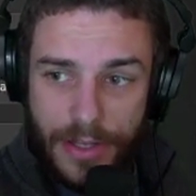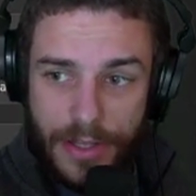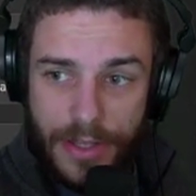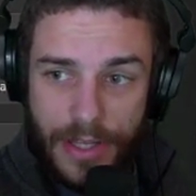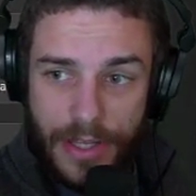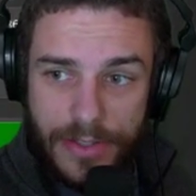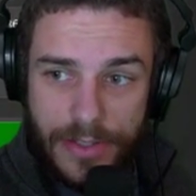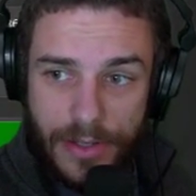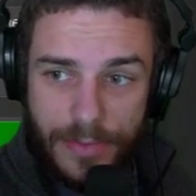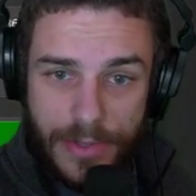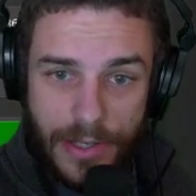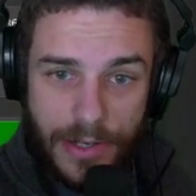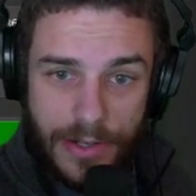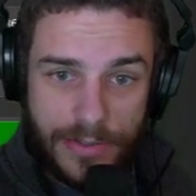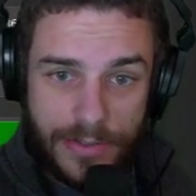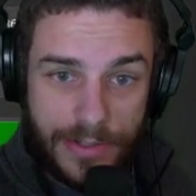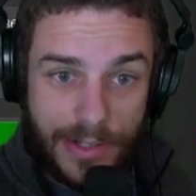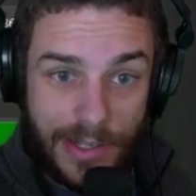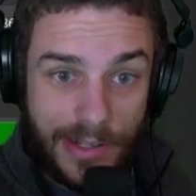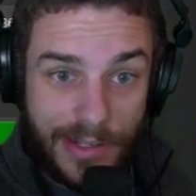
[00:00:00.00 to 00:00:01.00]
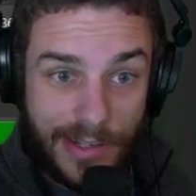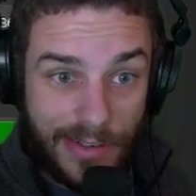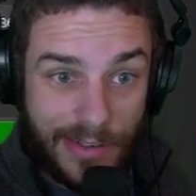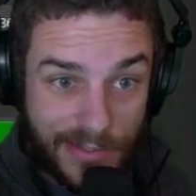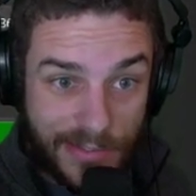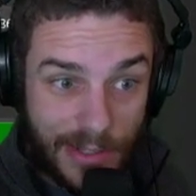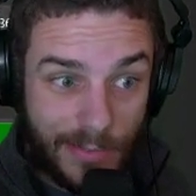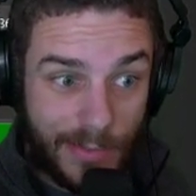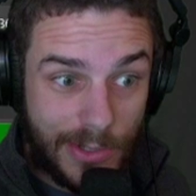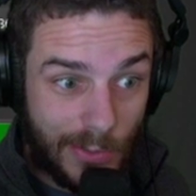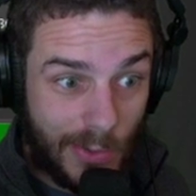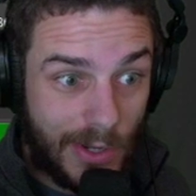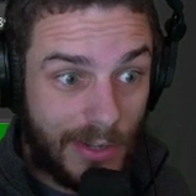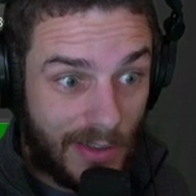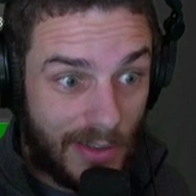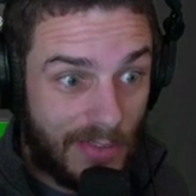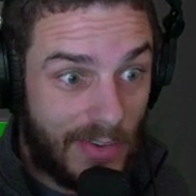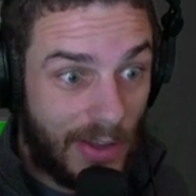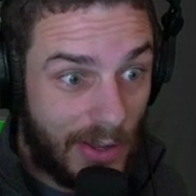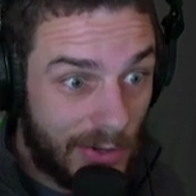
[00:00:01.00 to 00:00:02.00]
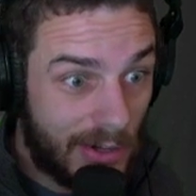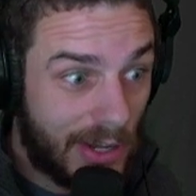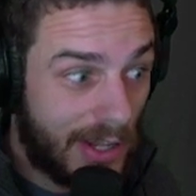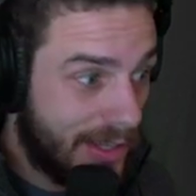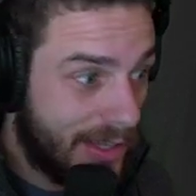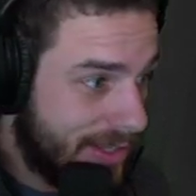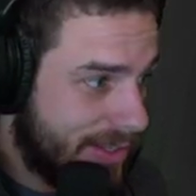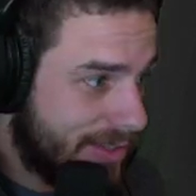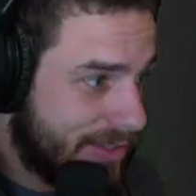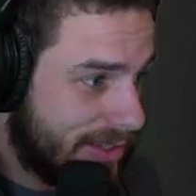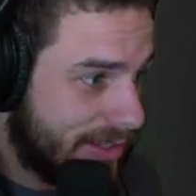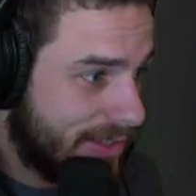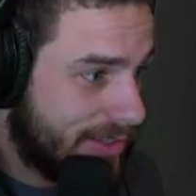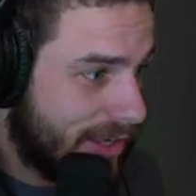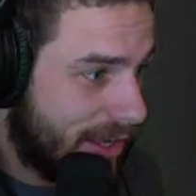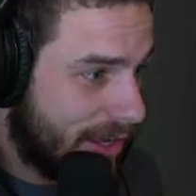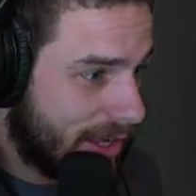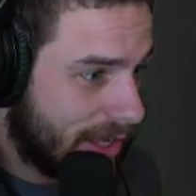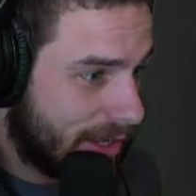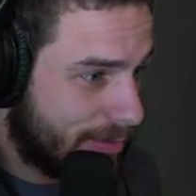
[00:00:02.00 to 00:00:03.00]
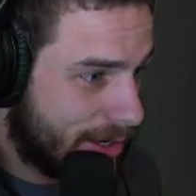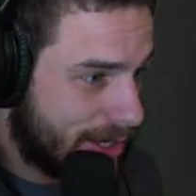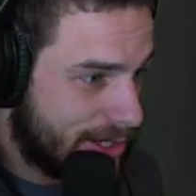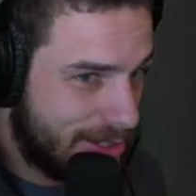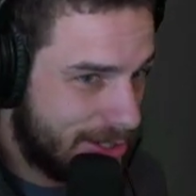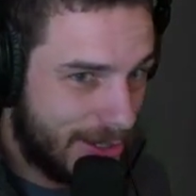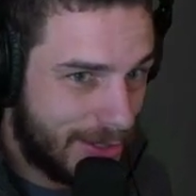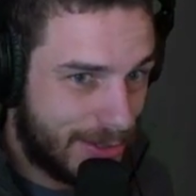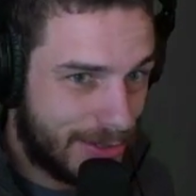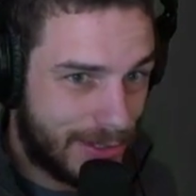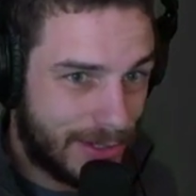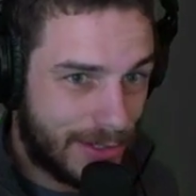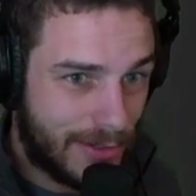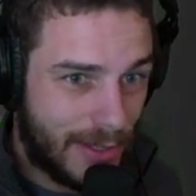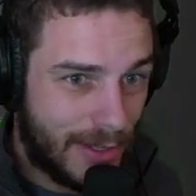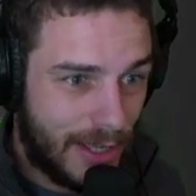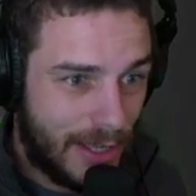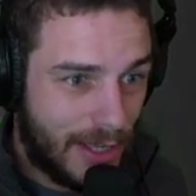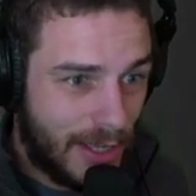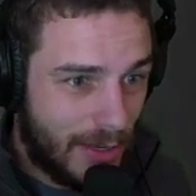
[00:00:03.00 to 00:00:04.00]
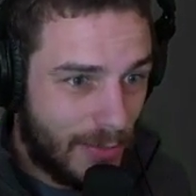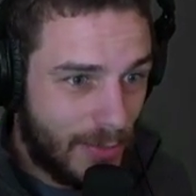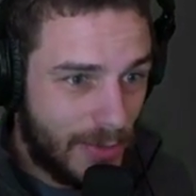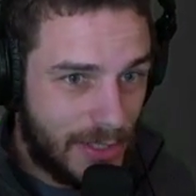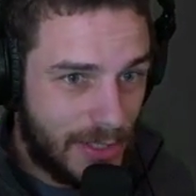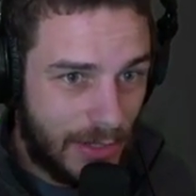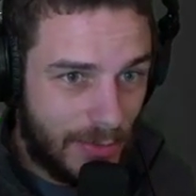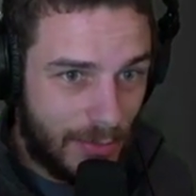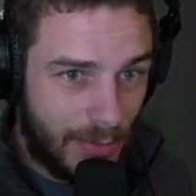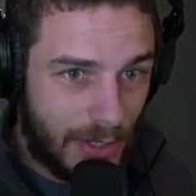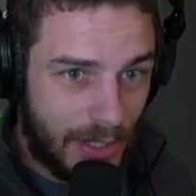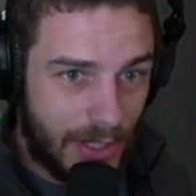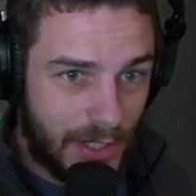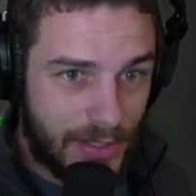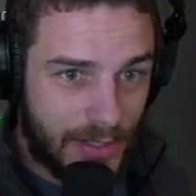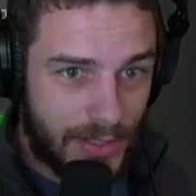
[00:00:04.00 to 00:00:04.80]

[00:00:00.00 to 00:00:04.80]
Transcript: That's updated. So now you got to send me 2,500 at least to talk on my show. So what's everybody? Say